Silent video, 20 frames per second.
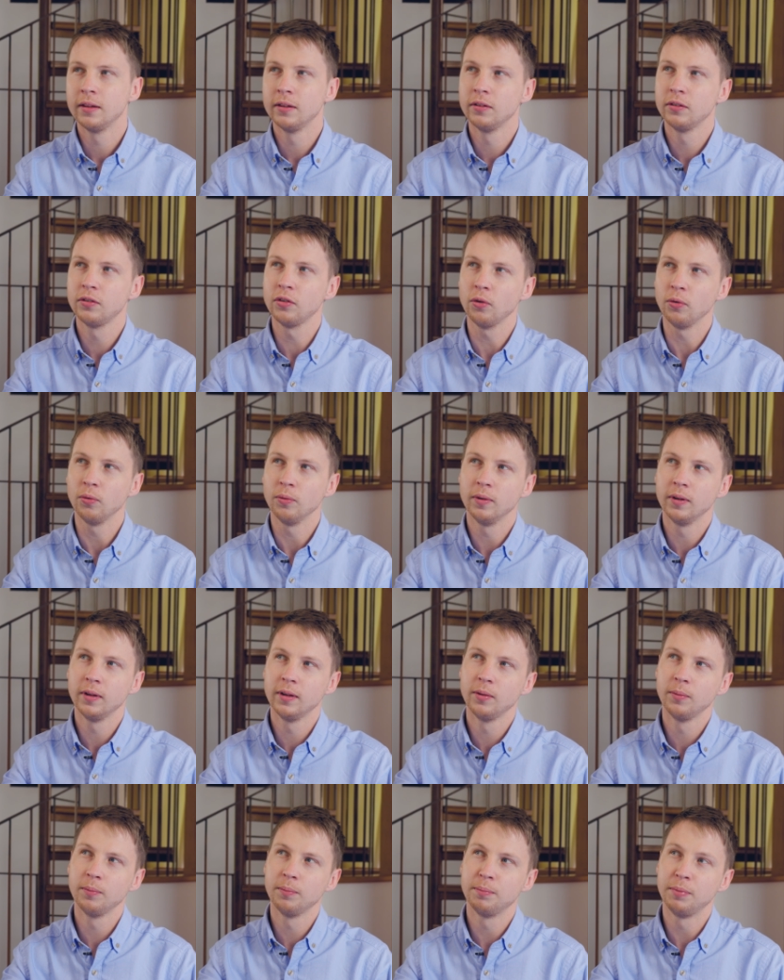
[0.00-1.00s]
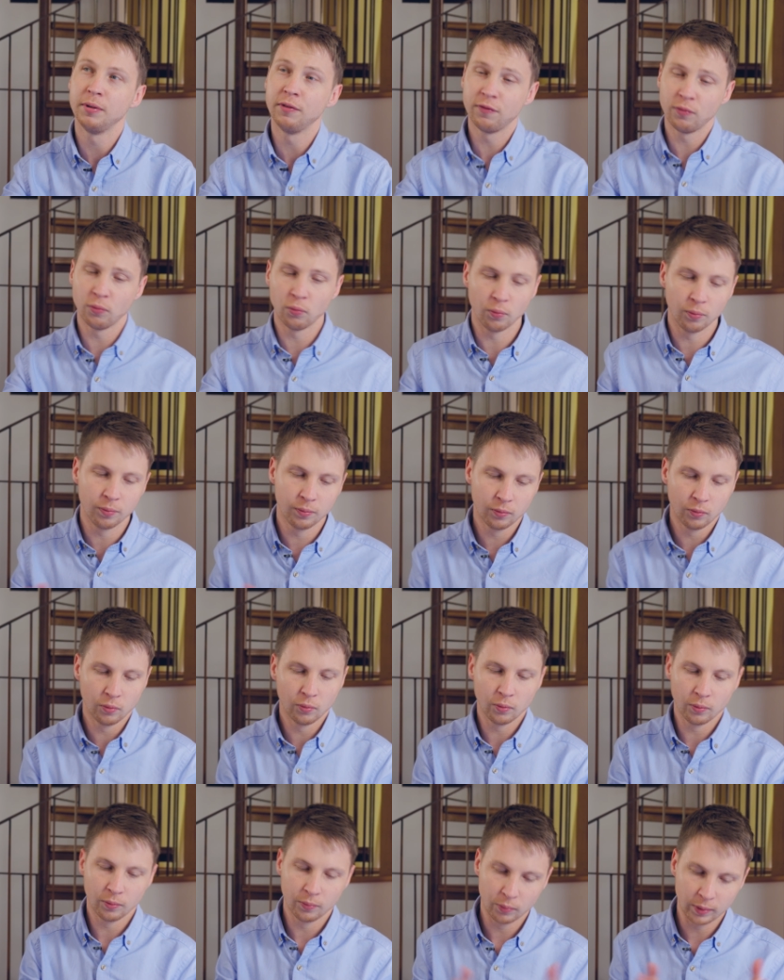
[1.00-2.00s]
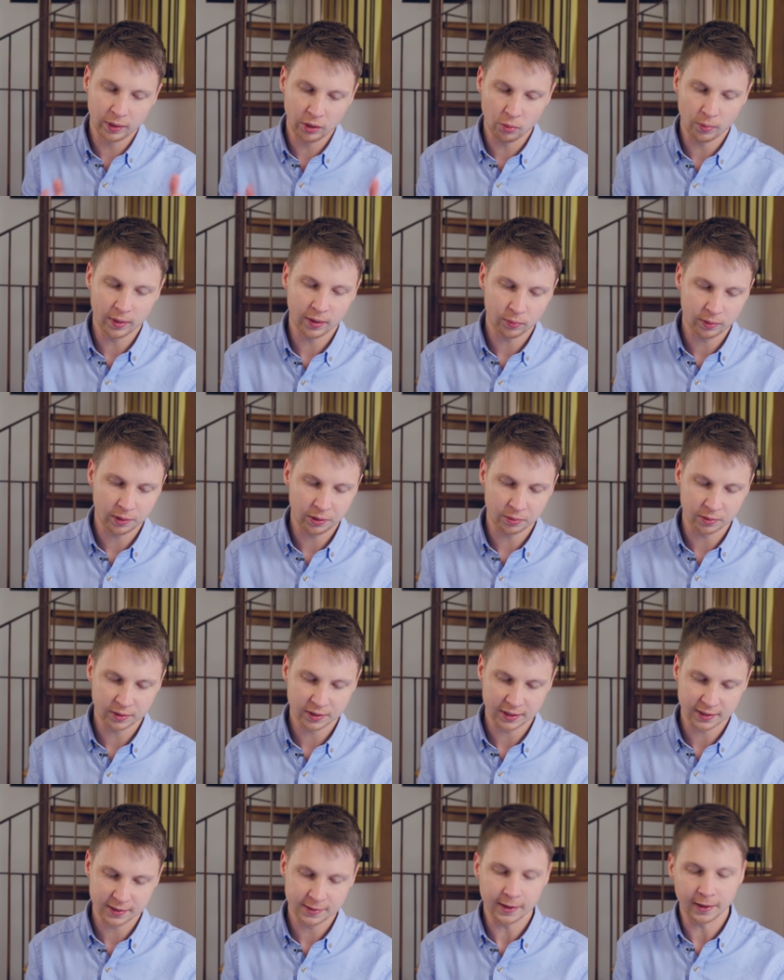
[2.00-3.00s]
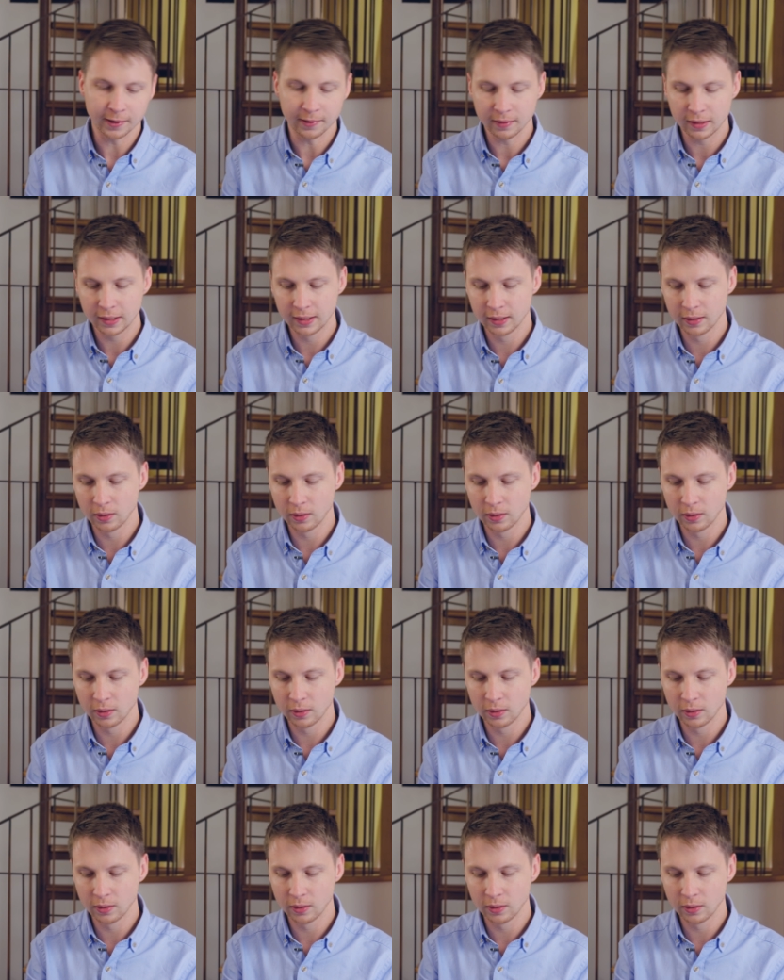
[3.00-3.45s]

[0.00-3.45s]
So, when you went when you were 16,